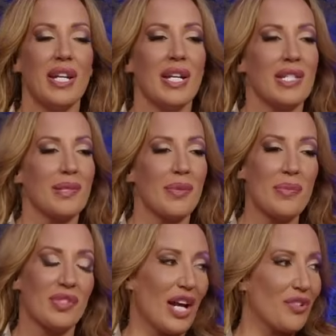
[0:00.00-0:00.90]

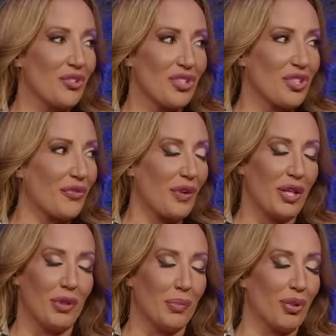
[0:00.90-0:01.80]
sometimes guys are just afraid
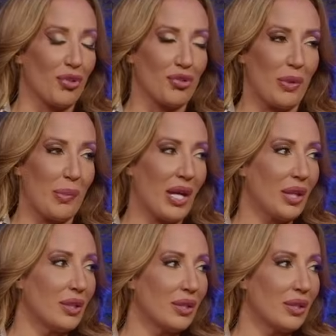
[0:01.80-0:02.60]
to approach women.